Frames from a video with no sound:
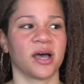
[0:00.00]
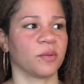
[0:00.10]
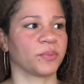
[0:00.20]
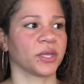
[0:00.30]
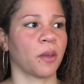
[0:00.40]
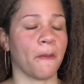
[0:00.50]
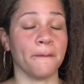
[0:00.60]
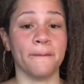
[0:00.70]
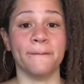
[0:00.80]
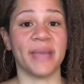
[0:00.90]
up
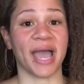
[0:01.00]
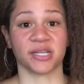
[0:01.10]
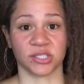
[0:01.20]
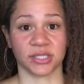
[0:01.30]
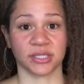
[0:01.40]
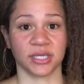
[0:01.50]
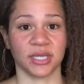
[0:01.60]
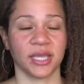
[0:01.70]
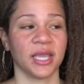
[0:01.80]
magically.